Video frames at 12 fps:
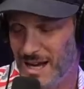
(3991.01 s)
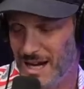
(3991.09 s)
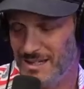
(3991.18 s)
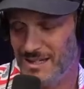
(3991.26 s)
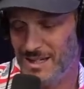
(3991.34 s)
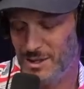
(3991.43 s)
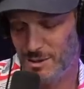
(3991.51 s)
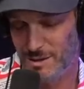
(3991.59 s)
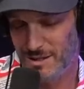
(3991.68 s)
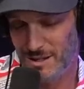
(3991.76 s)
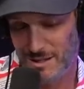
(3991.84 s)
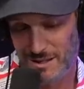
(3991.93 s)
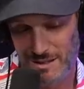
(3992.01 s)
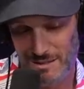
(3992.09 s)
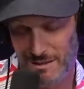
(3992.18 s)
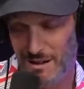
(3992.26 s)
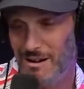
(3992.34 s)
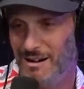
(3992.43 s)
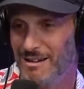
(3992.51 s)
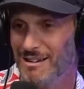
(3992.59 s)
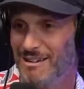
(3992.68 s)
Yeah, they show I did a little long.